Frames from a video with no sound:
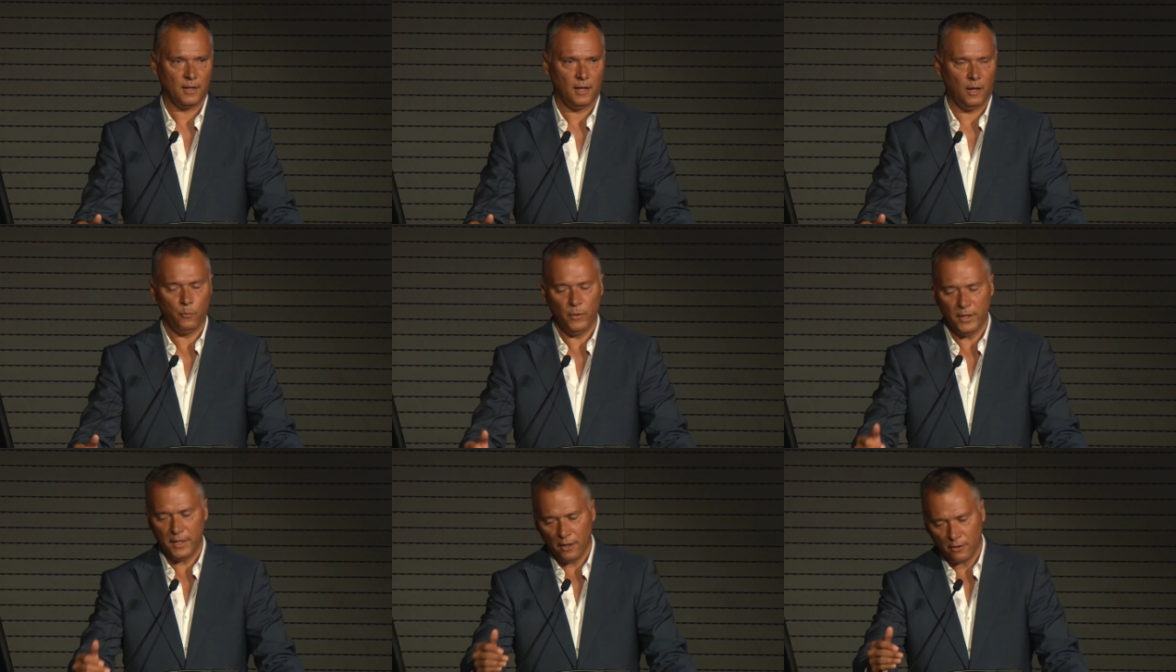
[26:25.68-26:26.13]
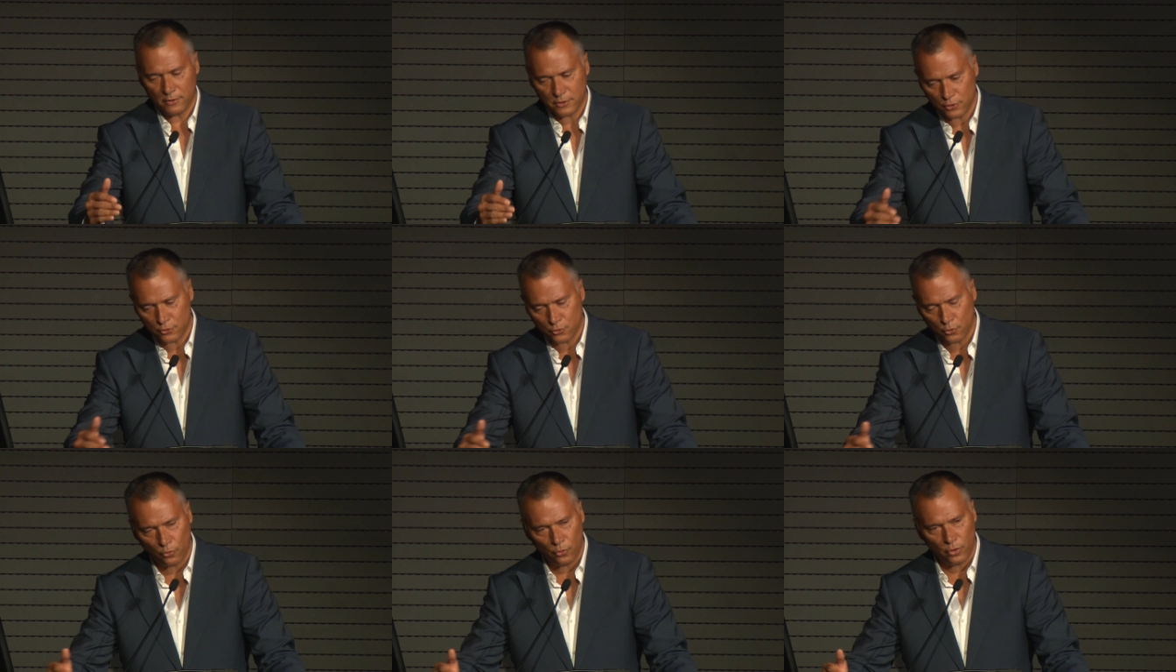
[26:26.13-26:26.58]
Are we going
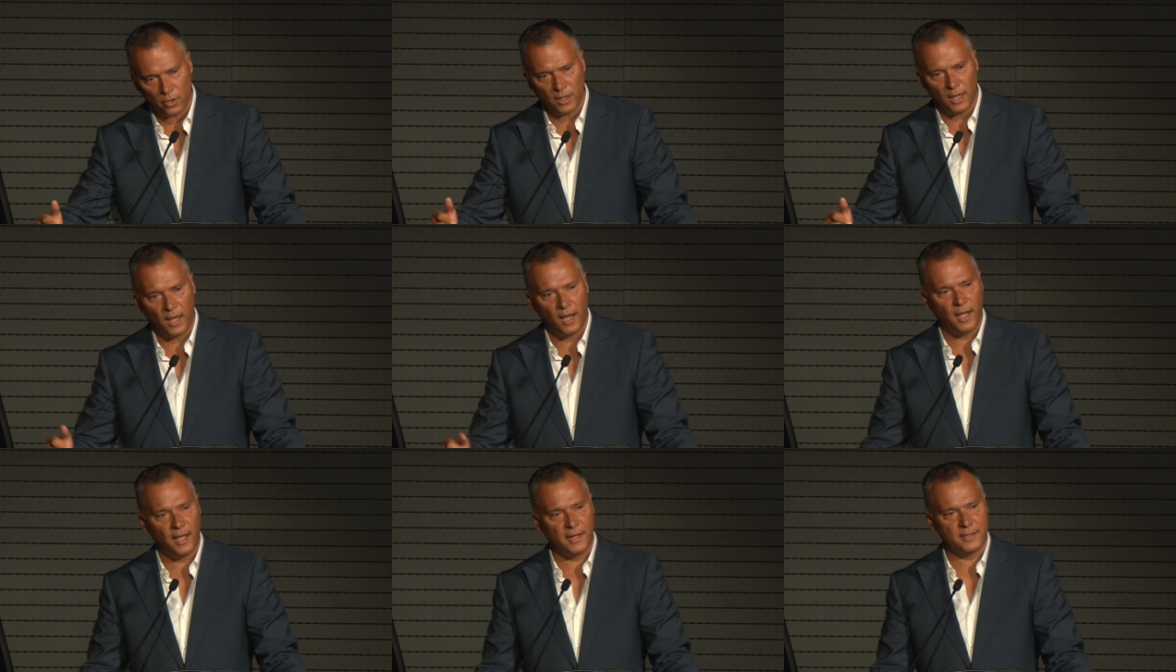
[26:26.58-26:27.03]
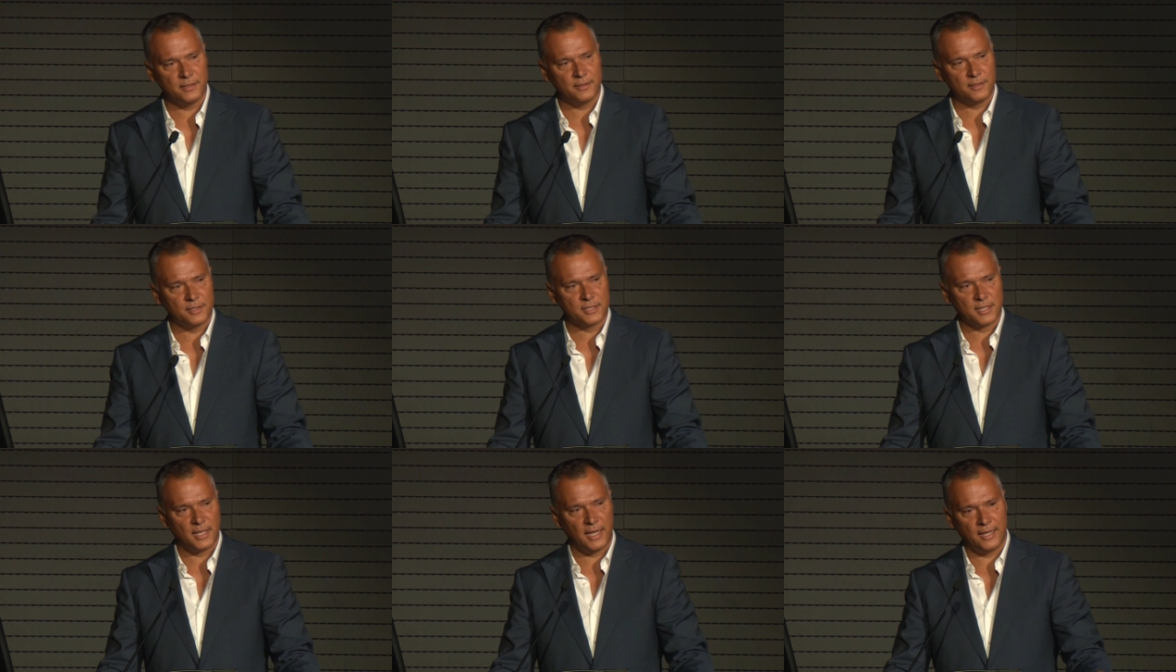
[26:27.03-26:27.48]
to draw a line in
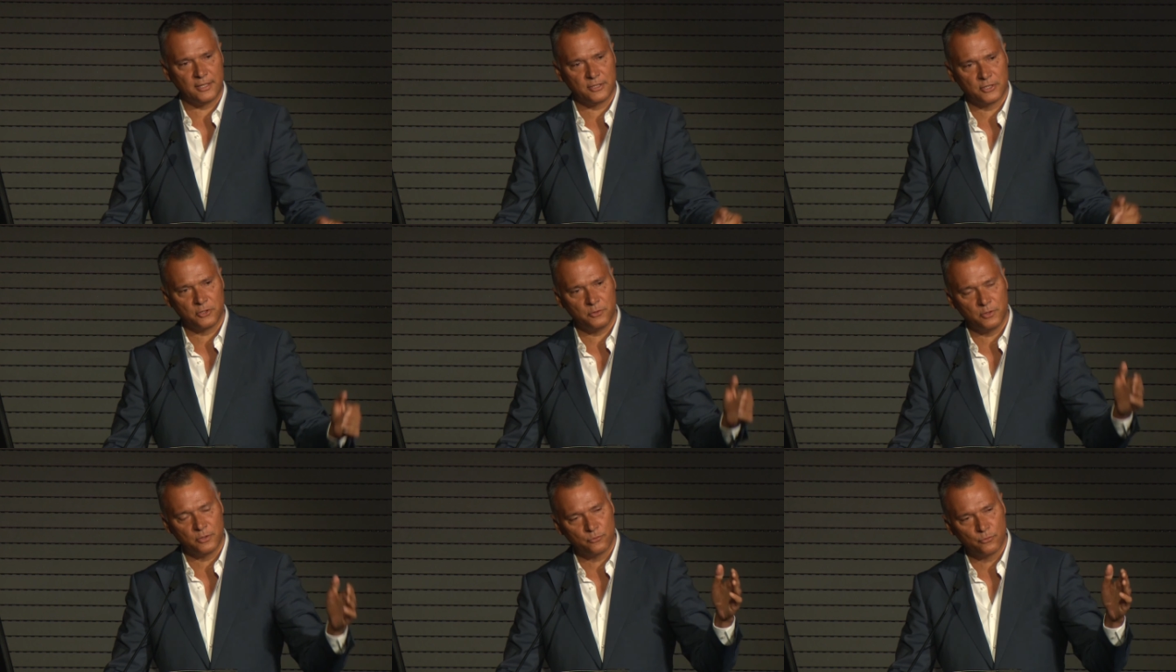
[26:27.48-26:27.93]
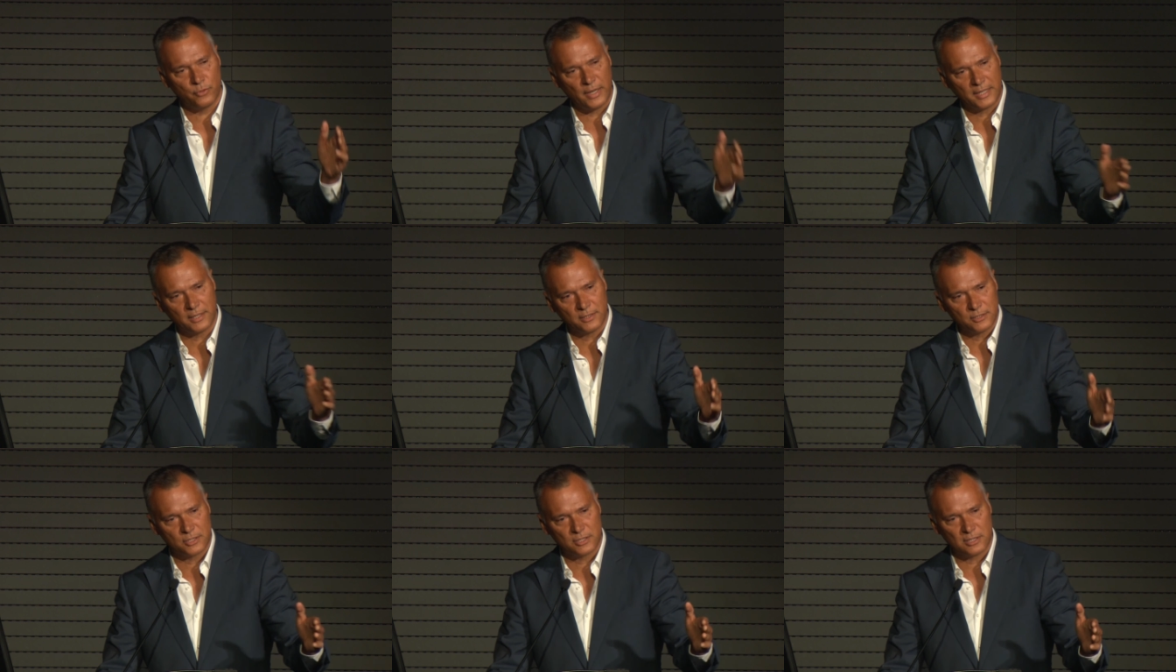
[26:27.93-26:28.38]
the sand too and
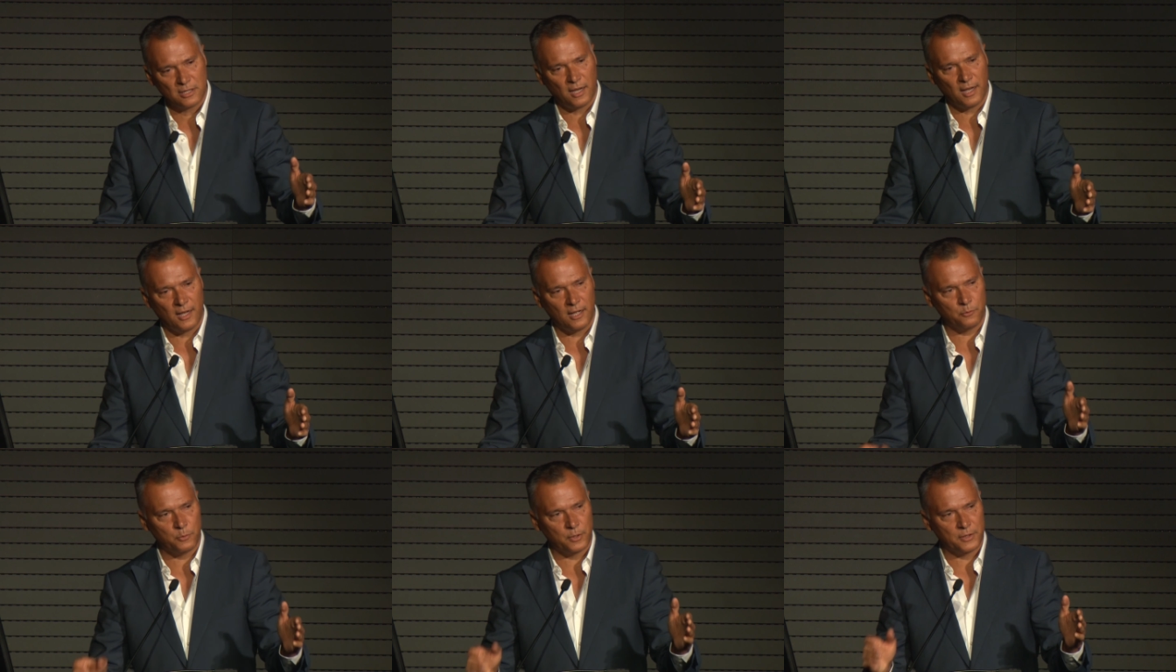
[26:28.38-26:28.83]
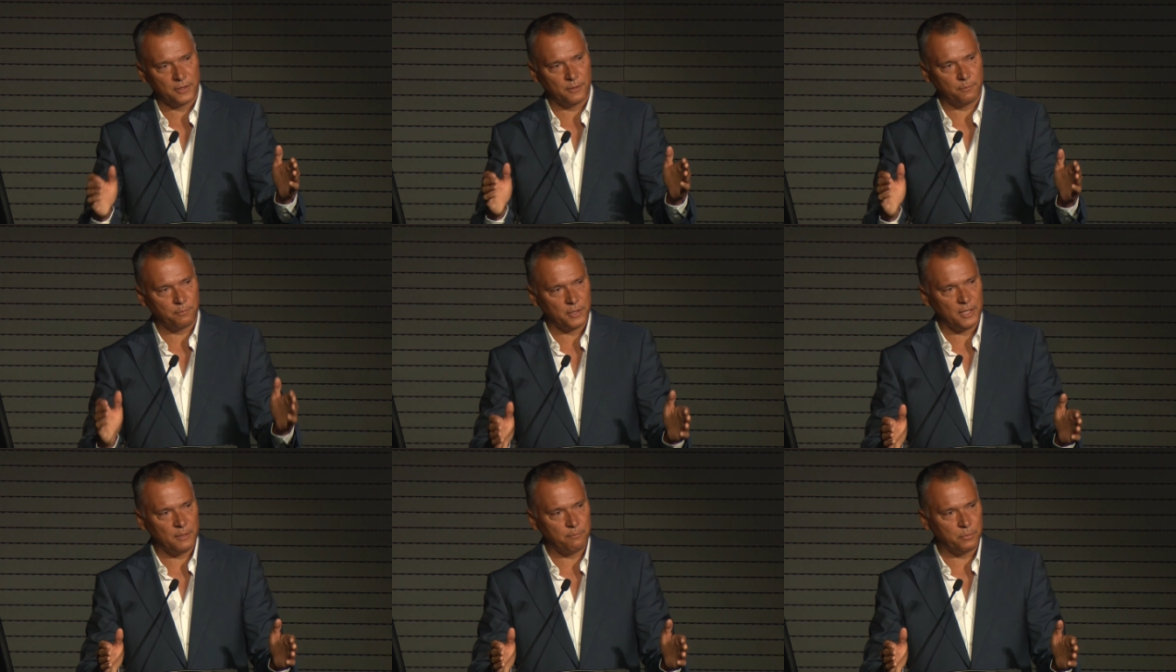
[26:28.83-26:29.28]
reconcile with the
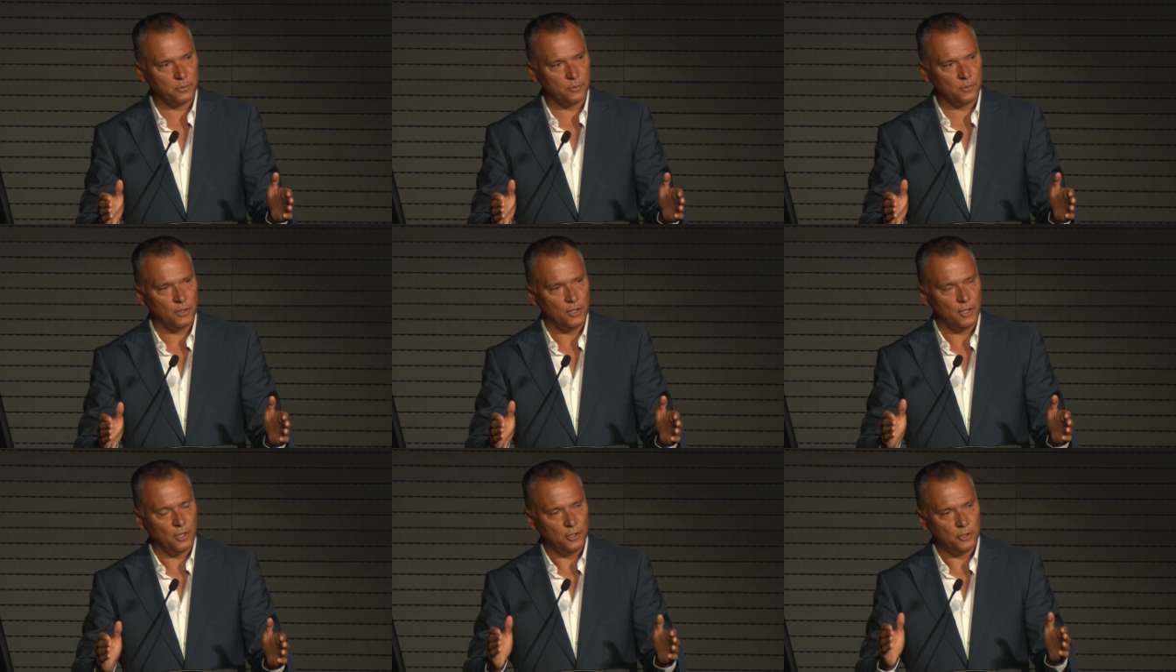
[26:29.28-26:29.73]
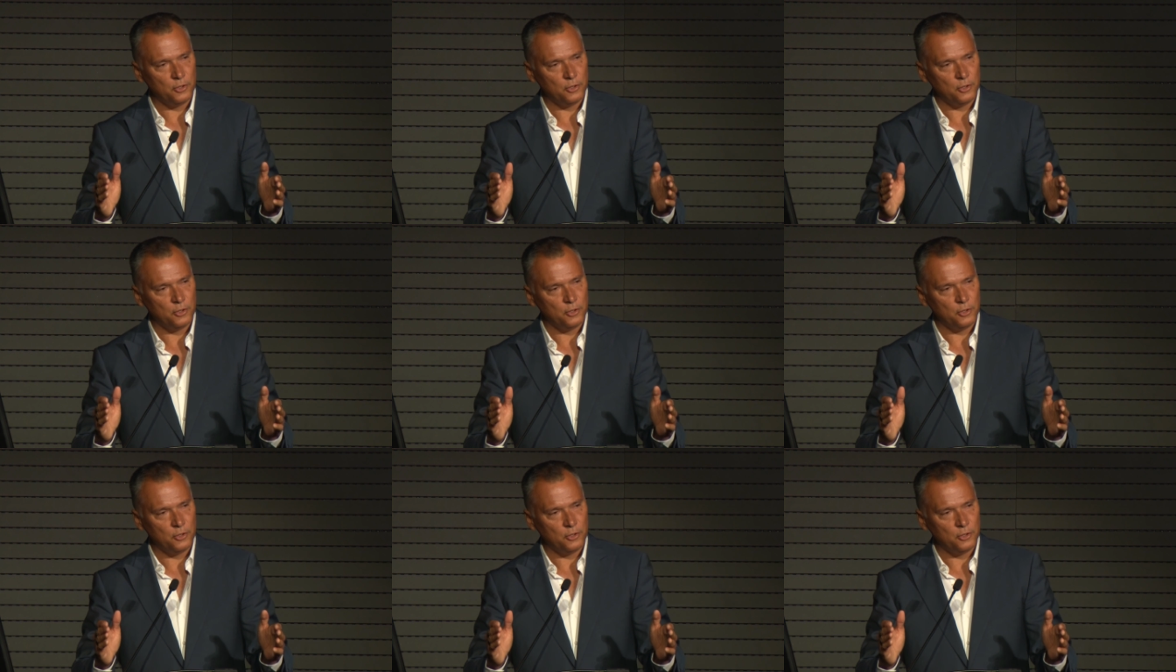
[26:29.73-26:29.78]
people